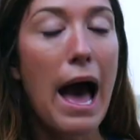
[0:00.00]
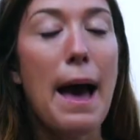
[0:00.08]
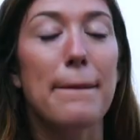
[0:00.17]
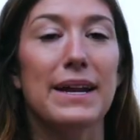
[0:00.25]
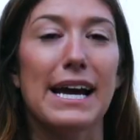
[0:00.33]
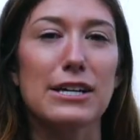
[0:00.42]

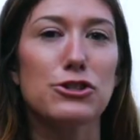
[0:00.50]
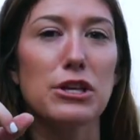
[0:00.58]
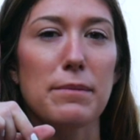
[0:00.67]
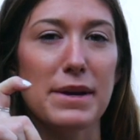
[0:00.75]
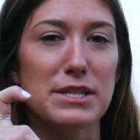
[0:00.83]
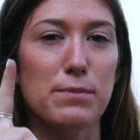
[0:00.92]
but
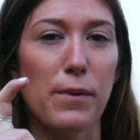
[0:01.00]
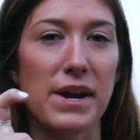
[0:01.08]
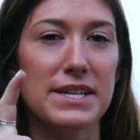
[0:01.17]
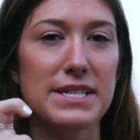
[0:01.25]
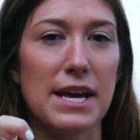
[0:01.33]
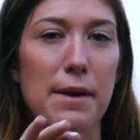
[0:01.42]
actually my
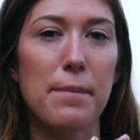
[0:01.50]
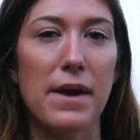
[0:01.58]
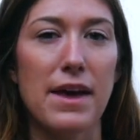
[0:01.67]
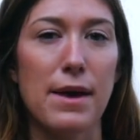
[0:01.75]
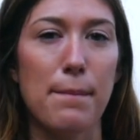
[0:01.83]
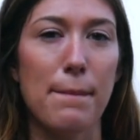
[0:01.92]
spray tip,
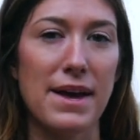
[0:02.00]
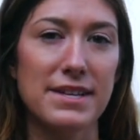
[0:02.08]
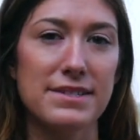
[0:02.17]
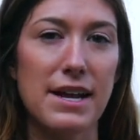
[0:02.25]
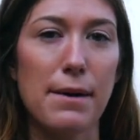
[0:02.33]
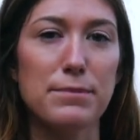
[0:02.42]
it
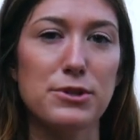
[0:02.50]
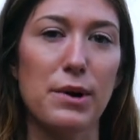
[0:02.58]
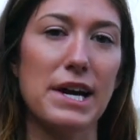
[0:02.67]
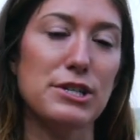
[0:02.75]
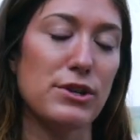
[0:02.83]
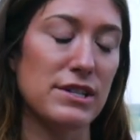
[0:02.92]
messed up, so
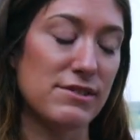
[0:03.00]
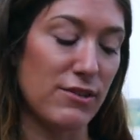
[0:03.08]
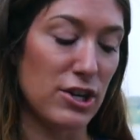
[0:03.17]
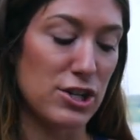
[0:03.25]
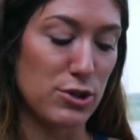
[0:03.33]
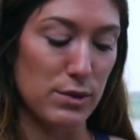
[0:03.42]
I transferred
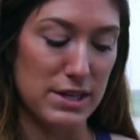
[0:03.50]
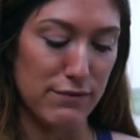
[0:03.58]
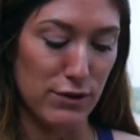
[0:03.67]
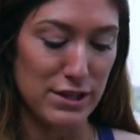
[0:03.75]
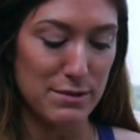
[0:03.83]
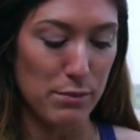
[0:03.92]
it to a
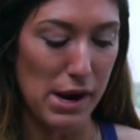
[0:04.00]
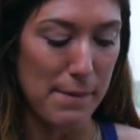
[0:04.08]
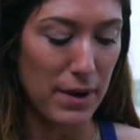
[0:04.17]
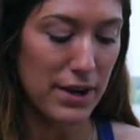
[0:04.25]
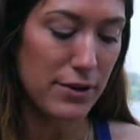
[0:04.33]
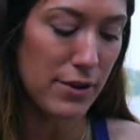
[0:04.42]
different spray
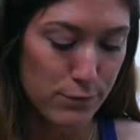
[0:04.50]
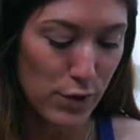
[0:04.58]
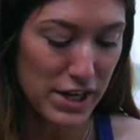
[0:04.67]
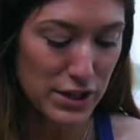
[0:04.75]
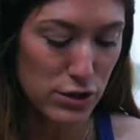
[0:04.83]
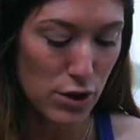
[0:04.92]
bottle,
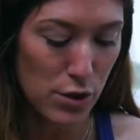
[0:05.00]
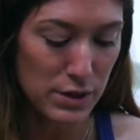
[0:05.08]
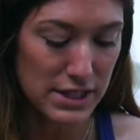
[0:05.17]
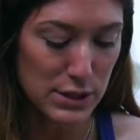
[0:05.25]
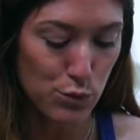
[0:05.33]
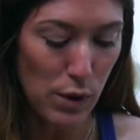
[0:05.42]
right? So
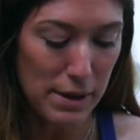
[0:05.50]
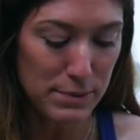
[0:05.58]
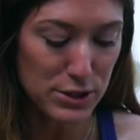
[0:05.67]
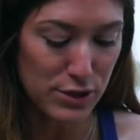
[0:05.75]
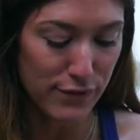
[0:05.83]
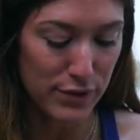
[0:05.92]
it says wipe the
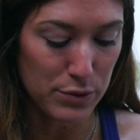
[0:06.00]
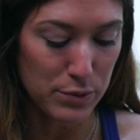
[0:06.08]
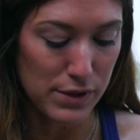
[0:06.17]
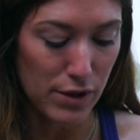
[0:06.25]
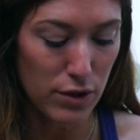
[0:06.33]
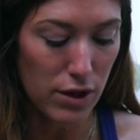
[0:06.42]
surface
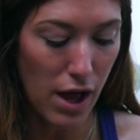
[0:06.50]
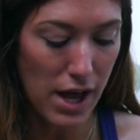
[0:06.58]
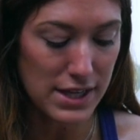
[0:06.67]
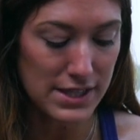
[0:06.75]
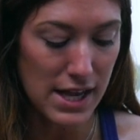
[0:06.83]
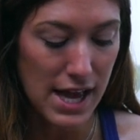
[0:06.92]
with a
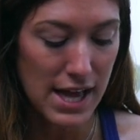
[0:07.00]
cloth,